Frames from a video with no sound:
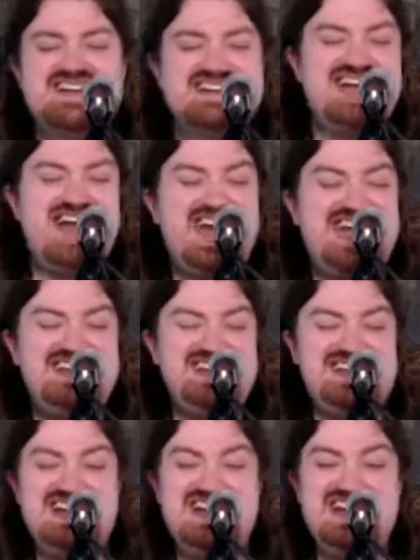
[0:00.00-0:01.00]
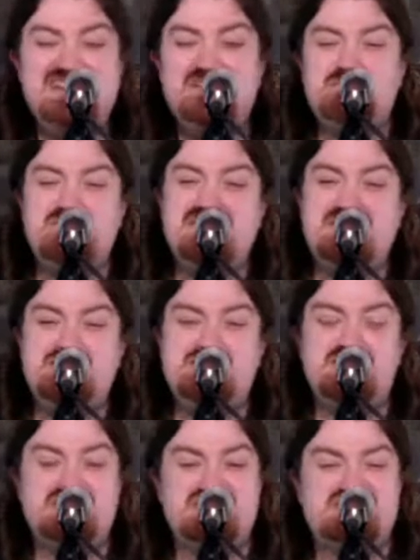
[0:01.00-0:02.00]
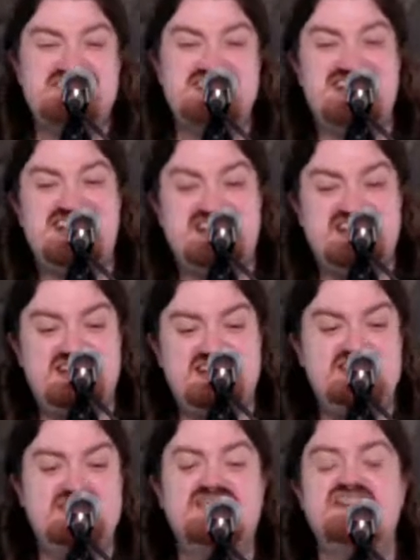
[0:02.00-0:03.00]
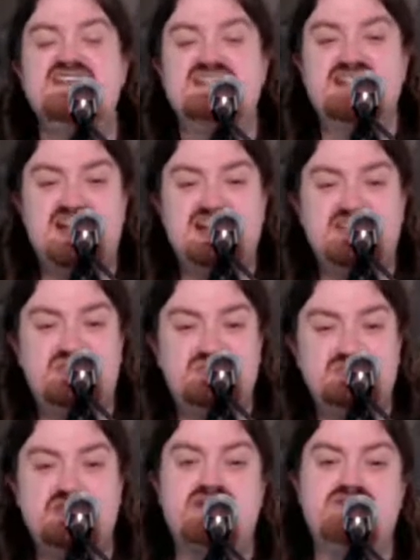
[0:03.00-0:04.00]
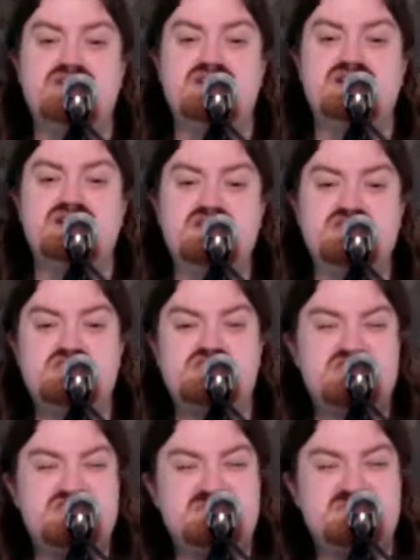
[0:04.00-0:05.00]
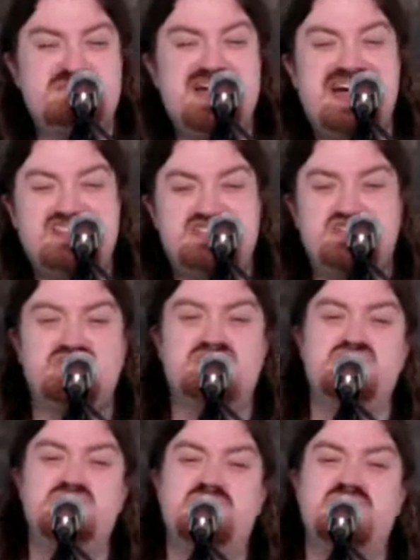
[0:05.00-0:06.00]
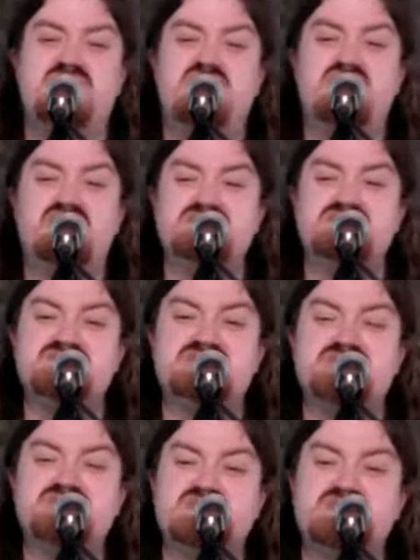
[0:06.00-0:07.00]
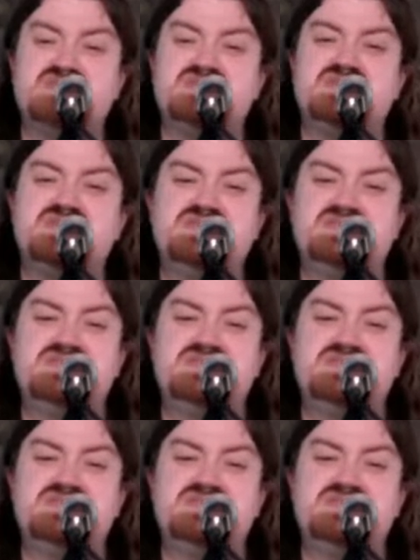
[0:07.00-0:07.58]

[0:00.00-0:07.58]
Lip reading: can you hear the people singing? Let the revolution pass through Baltimore.